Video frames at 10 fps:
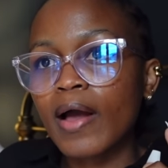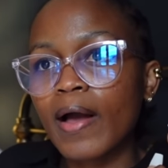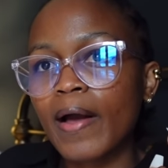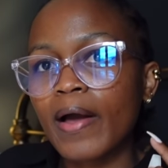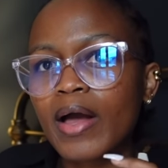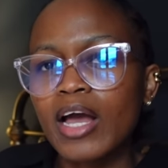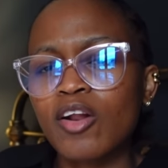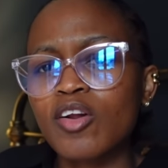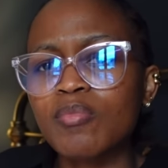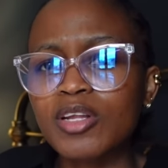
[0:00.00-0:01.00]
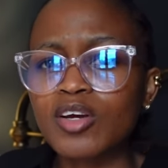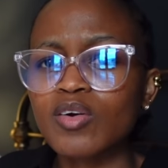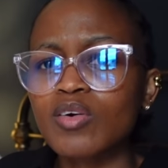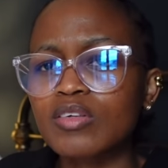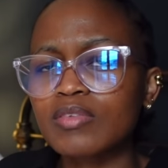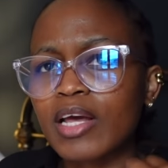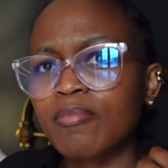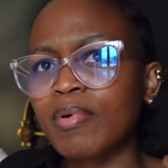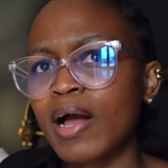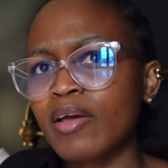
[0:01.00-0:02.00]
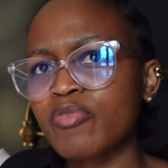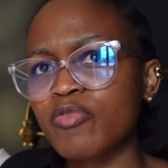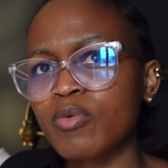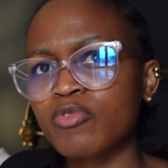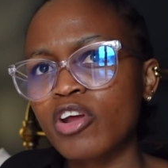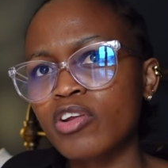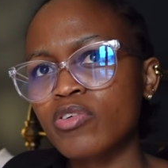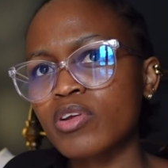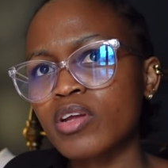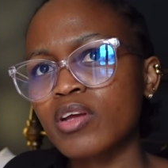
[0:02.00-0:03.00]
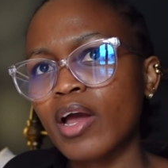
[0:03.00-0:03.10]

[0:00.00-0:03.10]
Uh, i don't normally like buy from Trenery.